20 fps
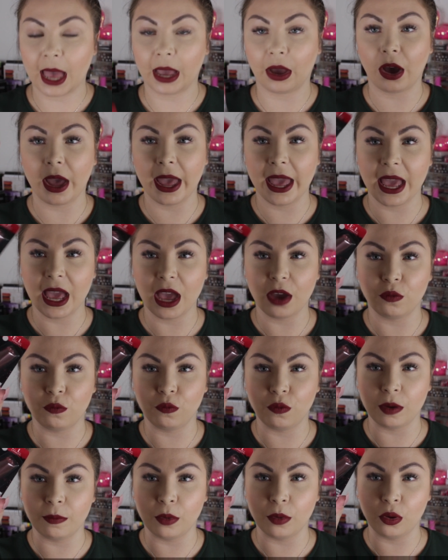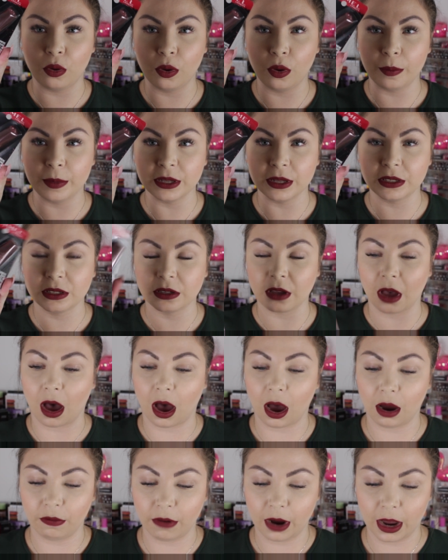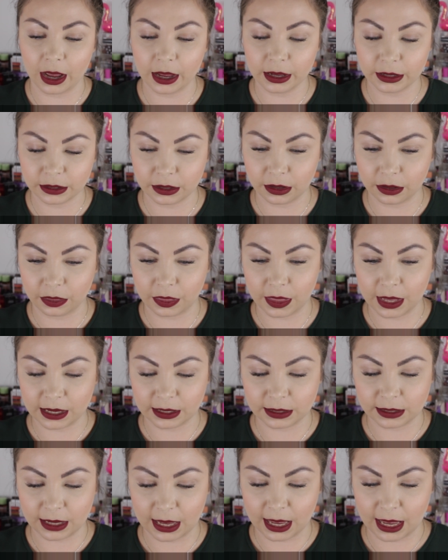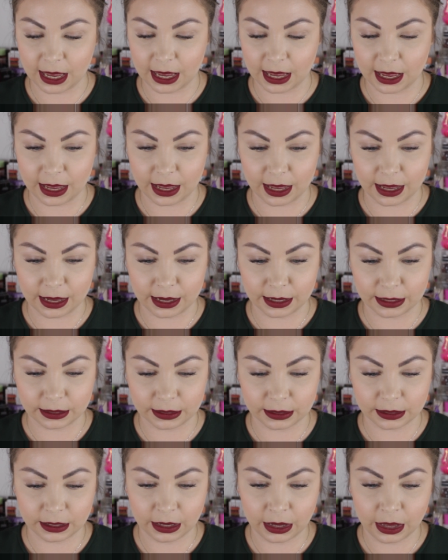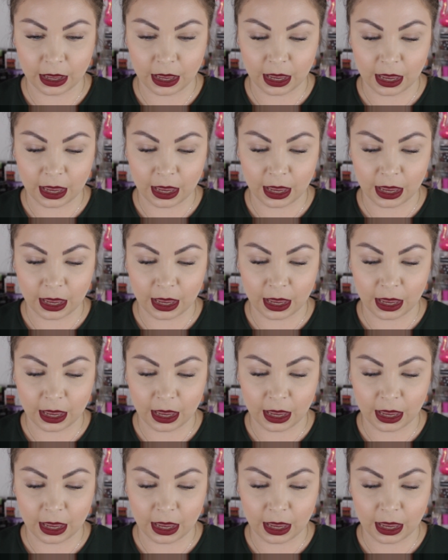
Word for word: I got a Rimmel mascara, so this is...